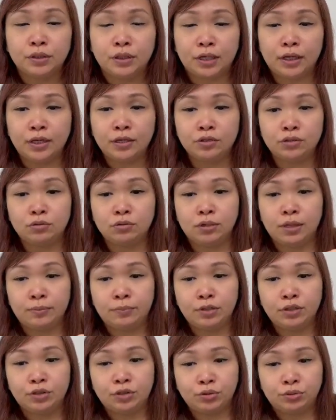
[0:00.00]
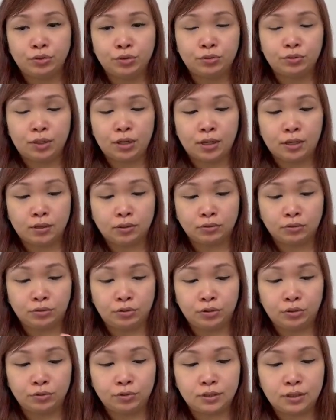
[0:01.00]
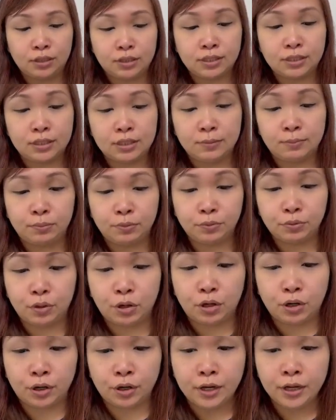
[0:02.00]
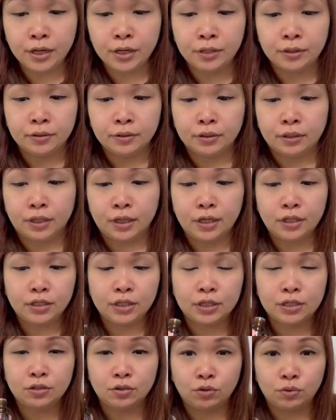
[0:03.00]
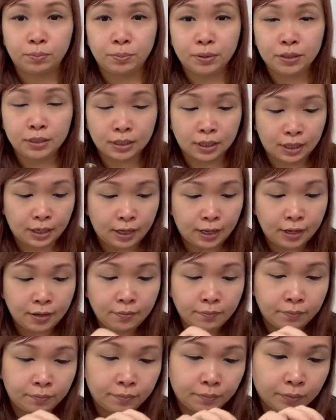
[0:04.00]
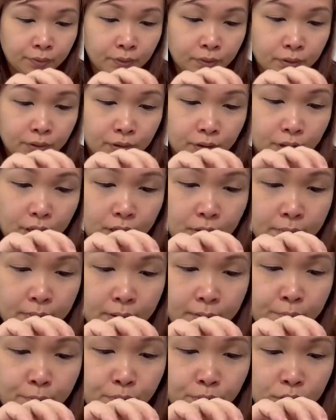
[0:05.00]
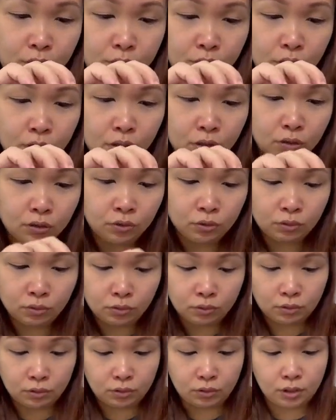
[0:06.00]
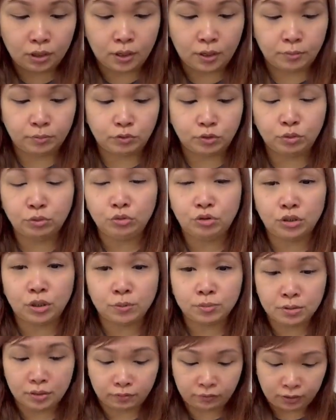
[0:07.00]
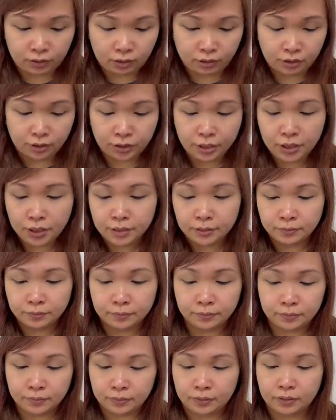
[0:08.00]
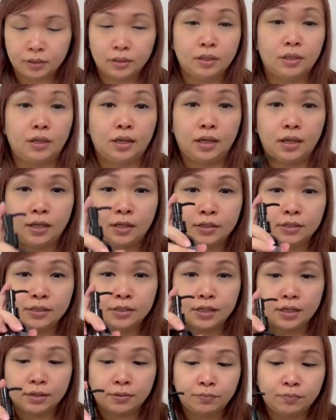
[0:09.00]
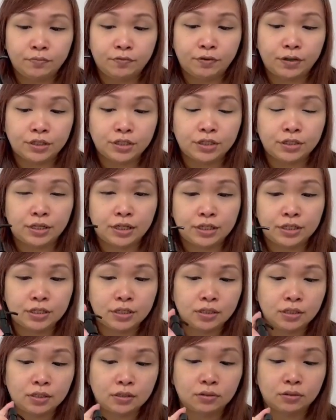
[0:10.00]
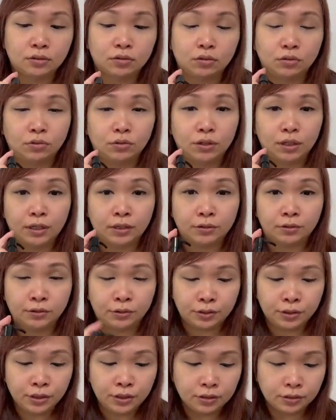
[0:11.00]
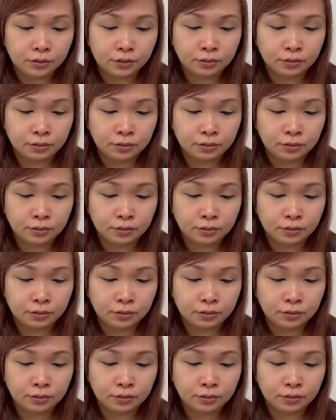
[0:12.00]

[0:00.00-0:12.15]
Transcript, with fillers: okay so let me show you how to use this deep blue oil okay just open the cap okay by putting on um, two drops of the oil and some fractionated coconut oil